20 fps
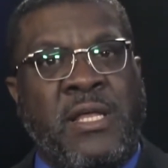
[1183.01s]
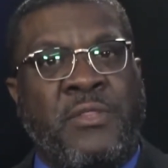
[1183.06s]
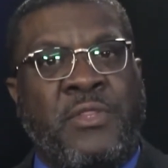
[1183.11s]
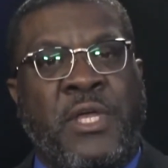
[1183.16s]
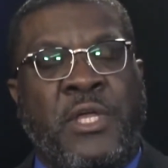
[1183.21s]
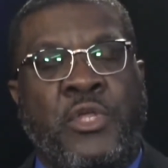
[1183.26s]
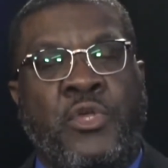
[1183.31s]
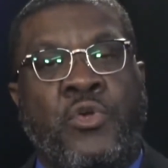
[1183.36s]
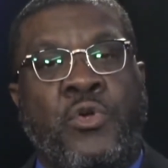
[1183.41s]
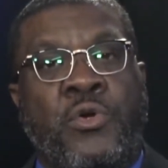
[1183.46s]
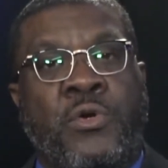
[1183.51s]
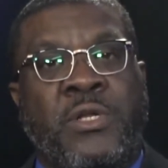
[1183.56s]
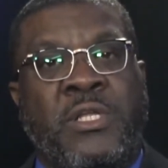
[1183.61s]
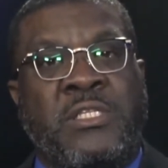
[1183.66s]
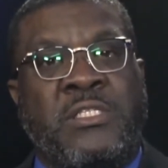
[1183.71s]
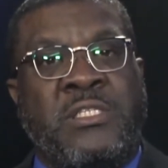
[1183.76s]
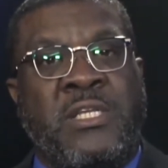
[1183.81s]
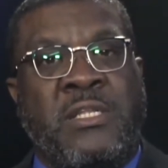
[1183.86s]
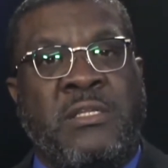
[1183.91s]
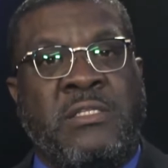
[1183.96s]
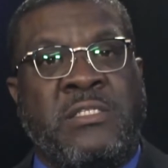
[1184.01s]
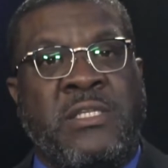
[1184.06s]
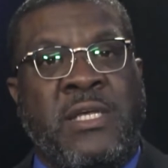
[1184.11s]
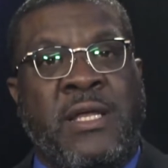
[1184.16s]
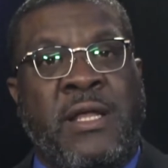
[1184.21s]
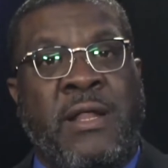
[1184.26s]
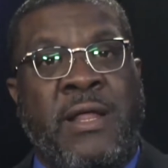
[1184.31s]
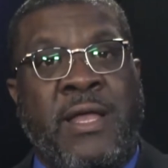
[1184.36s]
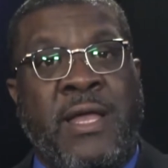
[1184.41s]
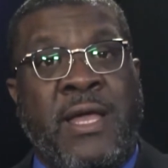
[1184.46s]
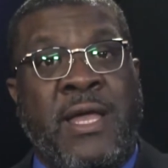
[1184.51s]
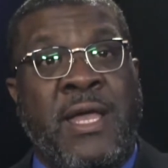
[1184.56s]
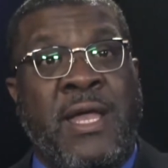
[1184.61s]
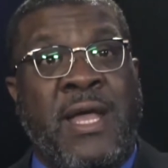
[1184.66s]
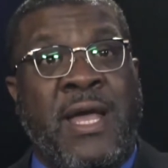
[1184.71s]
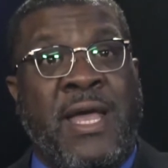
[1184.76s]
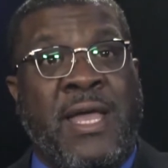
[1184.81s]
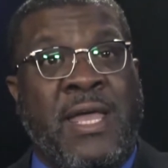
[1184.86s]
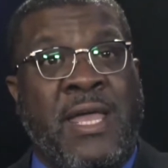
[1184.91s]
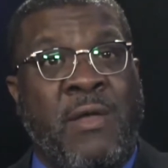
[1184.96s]
That you're going to say, hey,
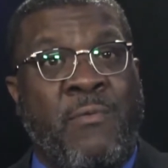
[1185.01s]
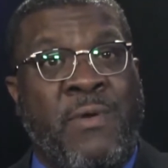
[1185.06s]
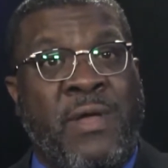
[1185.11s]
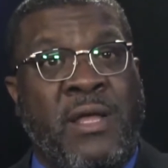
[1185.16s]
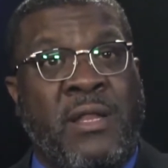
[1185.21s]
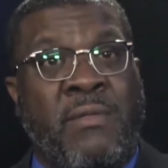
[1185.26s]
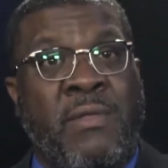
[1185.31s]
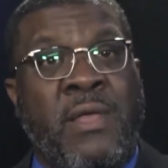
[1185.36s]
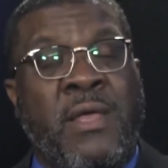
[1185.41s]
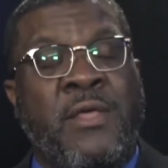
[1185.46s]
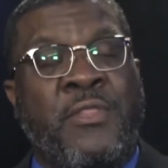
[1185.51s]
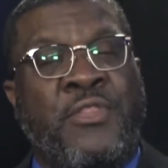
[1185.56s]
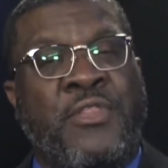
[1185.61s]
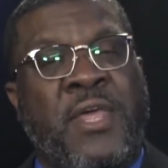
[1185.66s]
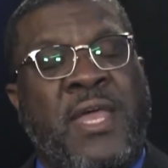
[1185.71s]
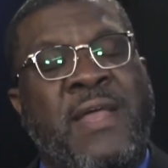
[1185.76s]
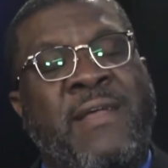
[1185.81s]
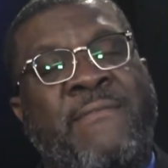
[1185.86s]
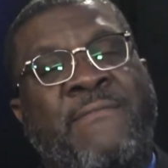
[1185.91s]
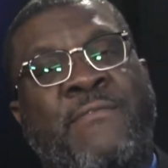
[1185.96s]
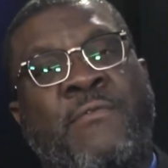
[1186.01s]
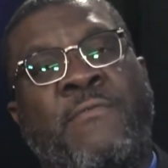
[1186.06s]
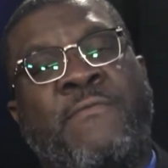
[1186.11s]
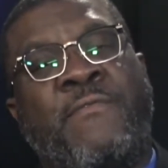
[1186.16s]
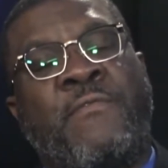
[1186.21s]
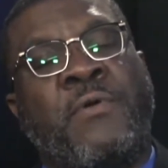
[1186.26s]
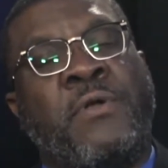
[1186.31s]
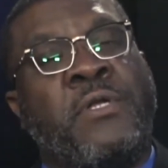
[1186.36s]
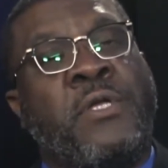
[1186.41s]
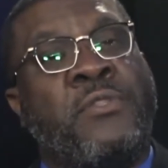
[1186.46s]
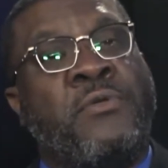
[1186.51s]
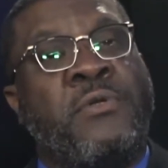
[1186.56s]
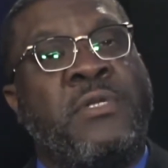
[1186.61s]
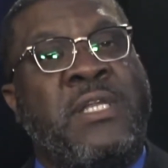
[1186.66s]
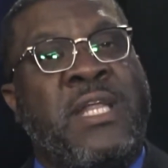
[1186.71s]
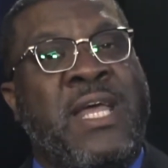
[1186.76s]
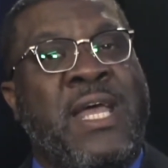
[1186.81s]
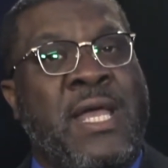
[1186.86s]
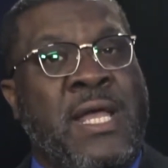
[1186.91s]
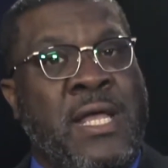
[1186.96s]
I hate waking up. Thankful for another
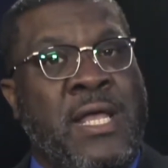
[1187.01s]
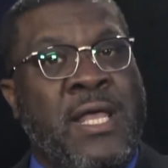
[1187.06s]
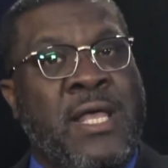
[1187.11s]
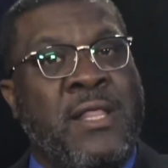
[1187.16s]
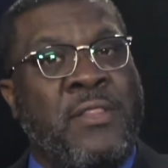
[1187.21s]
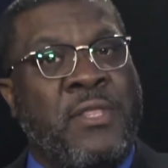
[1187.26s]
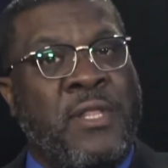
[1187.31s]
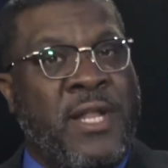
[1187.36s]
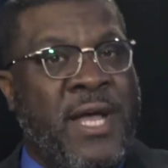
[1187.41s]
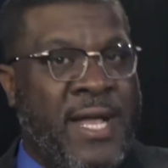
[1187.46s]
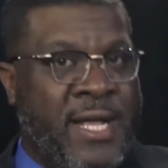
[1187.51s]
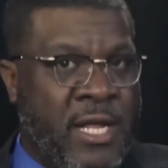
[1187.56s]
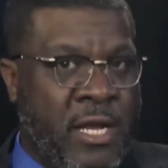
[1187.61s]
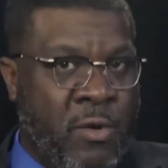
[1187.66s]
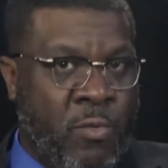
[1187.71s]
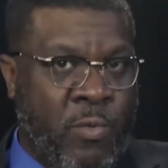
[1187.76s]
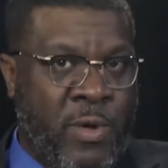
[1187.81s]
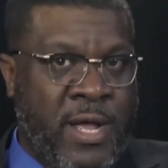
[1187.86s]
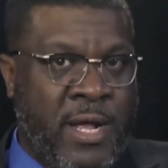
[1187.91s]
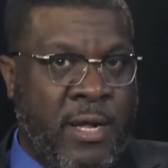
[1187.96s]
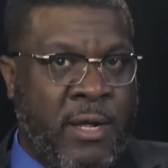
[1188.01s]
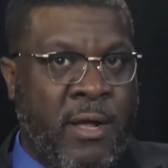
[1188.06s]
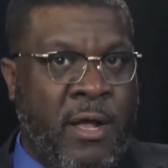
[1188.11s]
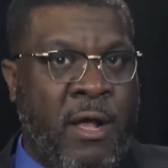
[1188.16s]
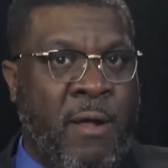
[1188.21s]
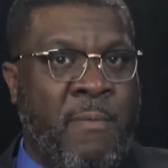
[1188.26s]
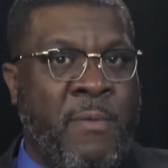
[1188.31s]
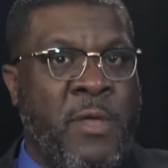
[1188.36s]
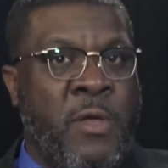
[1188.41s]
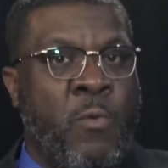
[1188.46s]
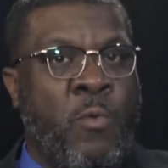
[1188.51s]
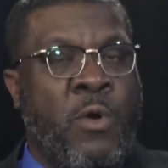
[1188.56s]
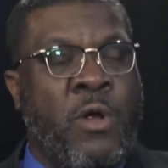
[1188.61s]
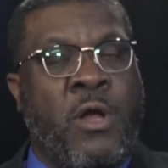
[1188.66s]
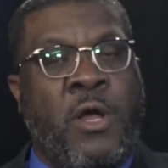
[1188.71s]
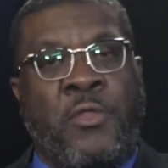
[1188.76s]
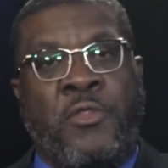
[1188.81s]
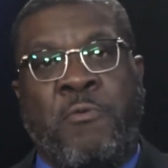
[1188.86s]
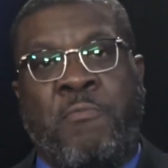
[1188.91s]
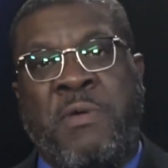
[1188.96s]
day that I can wake up where
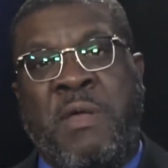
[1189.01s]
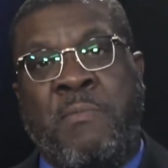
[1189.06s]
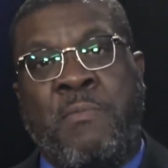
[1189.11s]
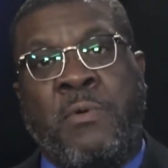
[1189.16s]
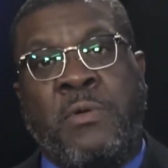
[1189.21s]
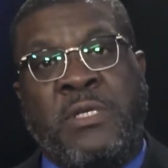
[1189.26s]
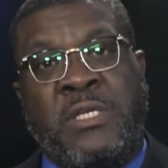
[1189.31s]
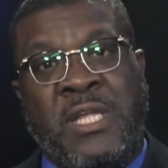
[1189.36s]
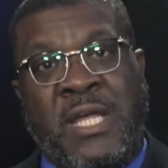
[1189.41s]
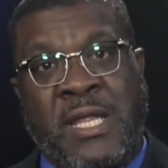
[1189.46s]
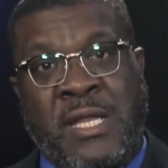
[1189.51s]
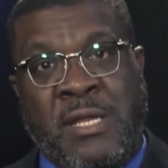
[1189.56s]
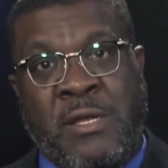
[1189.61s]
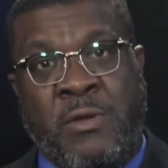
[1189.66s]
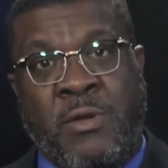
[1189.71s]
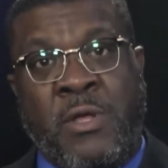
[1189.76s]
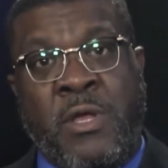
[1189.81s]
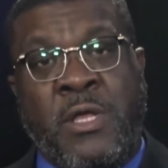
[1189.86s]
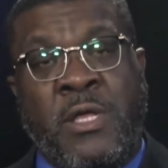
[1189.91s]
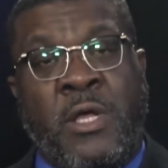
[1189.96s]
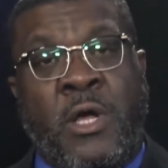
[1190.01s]
other people didn't.